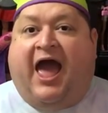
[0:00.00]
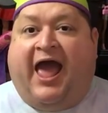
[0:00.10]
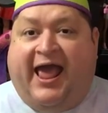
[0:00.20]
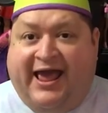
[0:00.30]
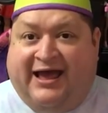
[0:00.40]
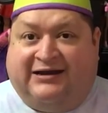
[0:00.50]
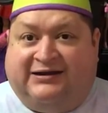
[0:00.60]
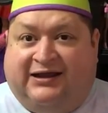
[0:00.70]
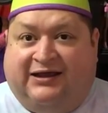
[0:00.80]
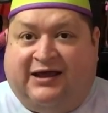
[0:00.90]

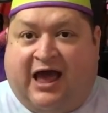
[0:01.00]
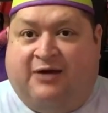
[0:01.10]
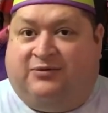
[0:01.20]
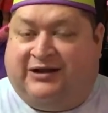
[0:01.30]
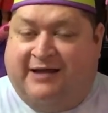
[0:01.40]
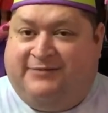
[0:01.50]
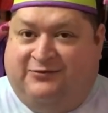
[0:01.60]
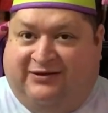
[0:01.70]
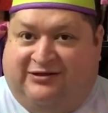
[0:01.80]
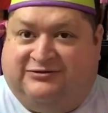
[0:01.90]
And I will not be
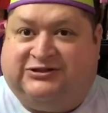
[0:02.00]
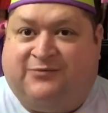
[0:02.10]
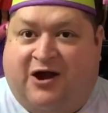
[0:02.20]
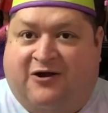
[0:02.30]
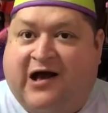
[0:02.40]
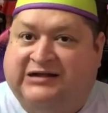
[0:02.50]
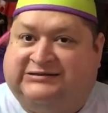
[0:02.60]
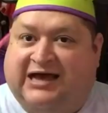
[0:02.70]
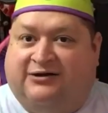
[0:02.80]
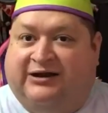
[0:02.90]
with you tomorrow on
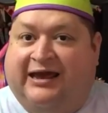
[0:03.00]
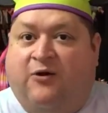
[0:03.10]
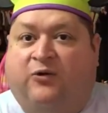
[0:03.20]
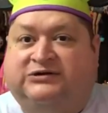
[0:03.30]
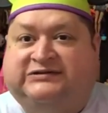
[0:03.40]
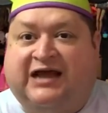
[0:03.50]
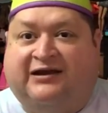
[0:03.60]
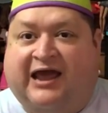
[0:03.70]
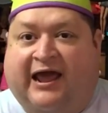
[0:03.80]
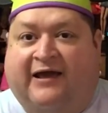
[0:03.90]
Saturday or
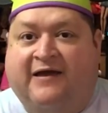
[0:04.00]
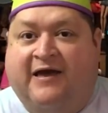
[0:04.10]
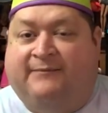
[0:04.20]
Sunday,